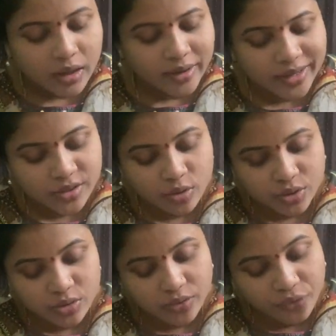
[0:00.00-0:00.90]
Next
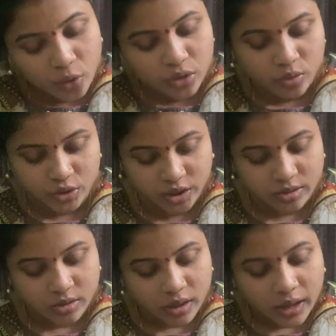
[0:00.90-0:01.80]
goes to the fourth
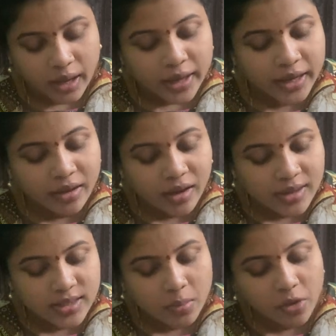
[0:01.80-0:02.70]
question. Here
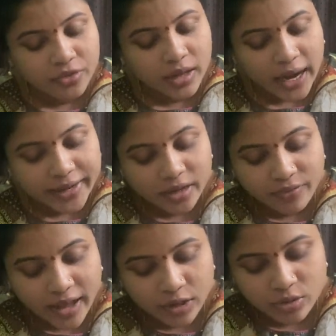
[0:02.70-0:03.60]
are some of the guiding
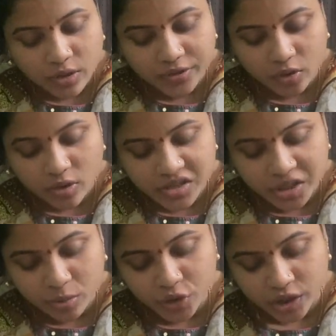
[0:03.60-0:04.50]
values of the
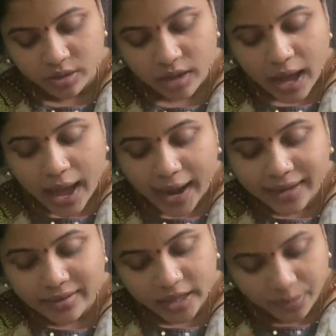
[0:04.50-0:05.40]
constitution
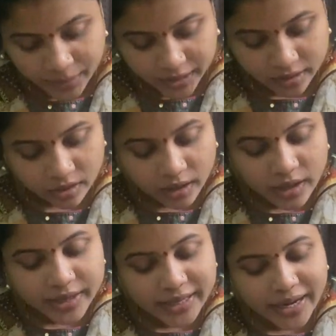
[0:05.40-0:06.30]
and their meaning.
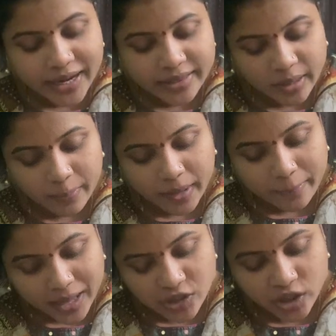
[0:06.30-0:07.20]
Rewrite them by
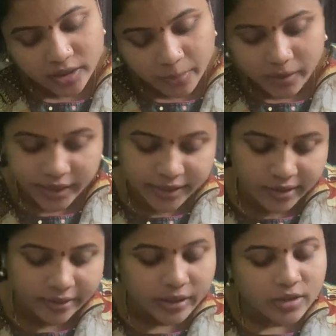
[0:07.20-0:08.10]
matching them correctly.